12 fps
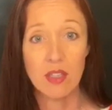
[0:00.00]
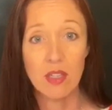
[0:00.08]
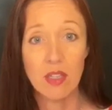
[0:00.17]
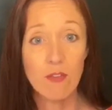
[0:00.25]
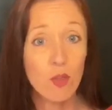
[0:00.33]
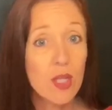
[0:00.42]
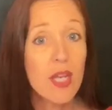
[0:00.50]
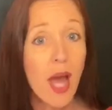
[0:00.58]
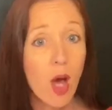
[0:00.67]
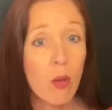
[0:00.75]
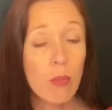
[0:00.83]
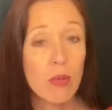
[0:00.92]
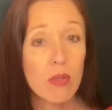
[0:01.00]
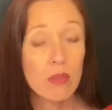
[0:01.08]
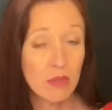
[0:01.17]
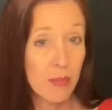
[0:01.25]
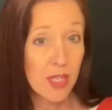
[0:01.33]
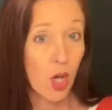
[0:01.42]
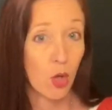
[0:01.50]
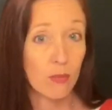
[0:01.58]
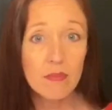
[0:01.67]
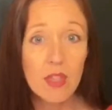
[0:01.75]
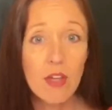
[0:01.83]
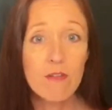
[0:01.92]
If you need help, let me know.
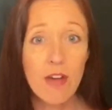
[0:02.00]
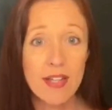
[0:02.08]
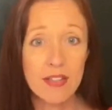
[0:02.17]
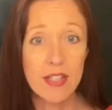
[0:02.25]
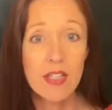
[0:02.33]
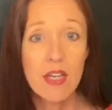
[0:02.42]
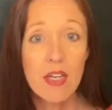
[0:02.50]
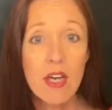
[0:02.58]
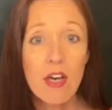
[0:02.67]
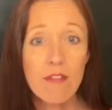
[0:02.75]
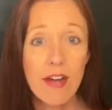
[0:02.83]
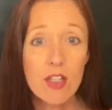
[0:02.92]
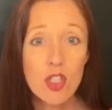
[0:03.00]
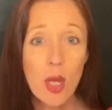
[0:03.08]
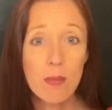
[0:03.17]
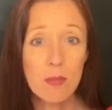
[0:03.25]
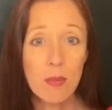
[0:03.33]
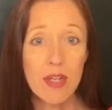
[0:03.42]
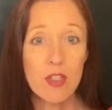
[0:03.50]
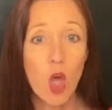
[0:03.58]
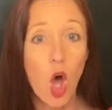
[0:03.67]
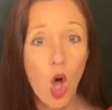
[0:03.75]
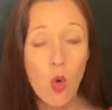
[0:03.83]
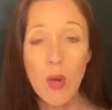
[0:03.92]
Finally, Firestop spray is
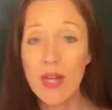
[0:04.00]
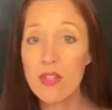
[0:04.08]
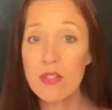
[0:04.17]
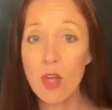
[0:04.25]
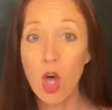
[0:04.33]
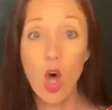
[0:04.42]
always